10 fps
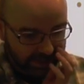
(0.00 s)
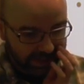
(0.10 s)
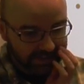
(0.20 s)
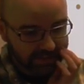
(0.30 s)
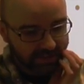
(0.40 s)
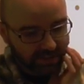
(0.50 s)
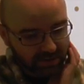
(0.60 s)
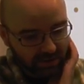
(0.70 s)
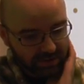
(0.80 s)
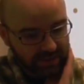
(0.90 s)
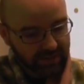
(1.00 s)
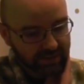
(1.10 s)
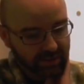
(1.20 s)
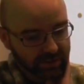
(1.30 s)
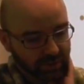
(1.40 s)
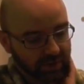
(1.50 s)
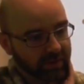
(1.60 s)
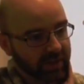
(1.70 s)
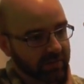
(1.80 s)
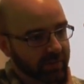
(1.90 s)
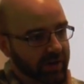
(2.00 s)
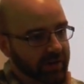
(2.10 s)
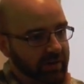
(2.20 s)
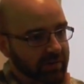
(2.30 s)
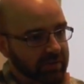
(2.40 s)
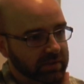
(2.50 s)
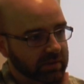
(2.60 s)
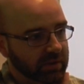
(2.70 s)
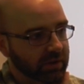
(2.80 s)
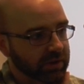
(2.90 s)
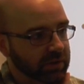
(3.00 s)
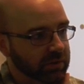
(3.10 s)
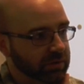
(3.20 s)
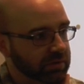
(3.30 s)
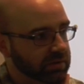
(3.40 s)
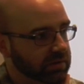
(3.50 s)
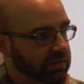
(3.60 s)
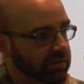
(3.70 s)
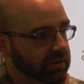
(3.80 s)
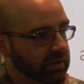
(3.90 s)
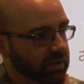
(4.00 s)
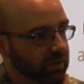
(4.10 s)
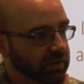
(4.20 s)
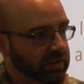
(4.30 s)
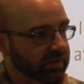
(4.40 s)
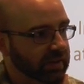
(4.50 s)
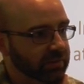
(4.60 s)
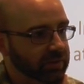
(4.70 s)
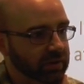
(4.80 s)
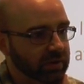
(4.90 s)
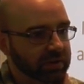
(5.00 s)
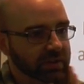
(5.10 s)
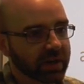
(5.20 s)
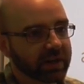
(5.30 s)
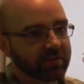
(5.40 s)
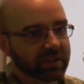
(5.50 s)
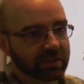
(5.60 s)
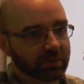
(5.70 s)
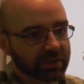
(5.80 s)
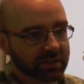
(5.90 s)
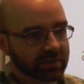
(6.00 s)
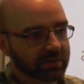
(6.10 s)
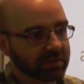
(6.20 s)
And it's in this context that I'll talk about the paradigms that got used or that developed alongside of these questions